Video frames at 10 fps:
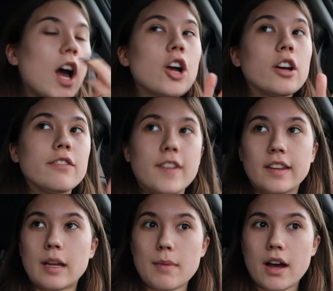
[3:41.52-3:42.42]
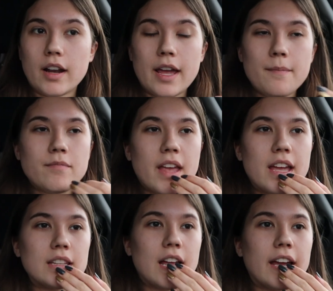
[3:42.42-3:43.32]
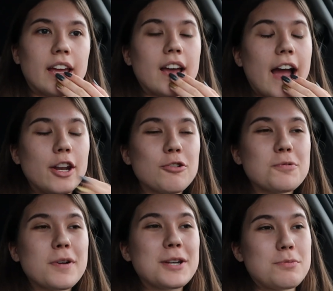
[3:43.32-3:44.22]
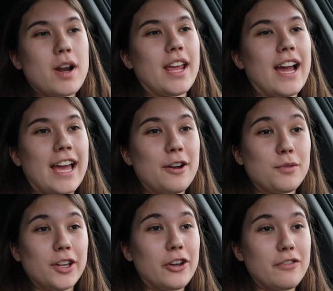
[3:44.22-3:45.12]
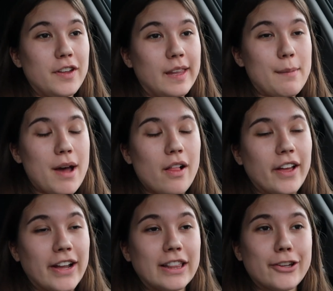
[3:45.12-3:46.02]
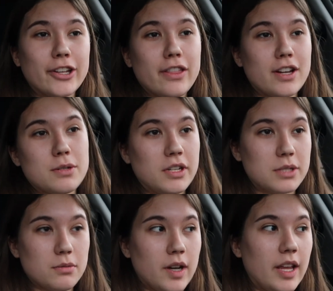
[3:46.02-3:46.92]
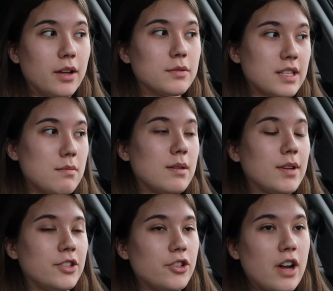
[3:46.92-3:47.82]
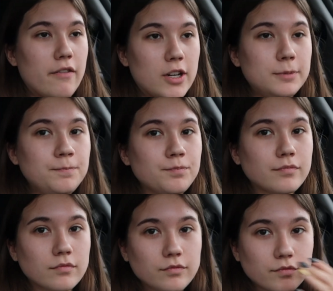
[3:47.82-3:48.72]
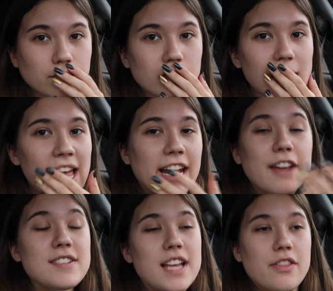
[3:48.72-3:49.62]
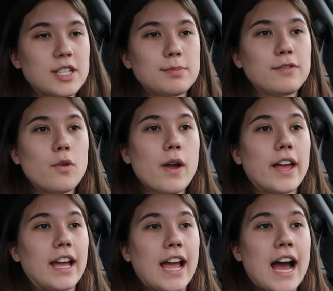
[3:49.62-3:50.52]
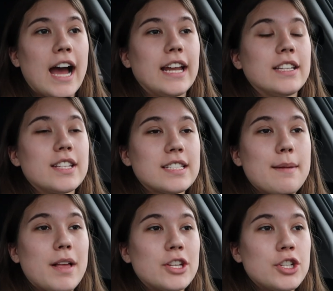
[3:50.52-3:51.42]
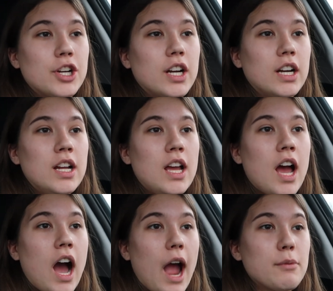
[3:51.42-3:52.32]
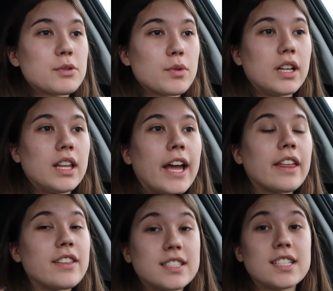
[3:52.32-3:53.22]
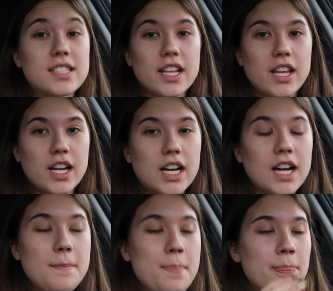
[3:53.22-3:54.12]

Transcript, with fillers: a good feeling about it. And like, I know 2020 I had a really good feeling about. Like I literally thought 2020 was gonna be the best year ever. And I've said this before, like I had, this time last year, I was really like, this is the year.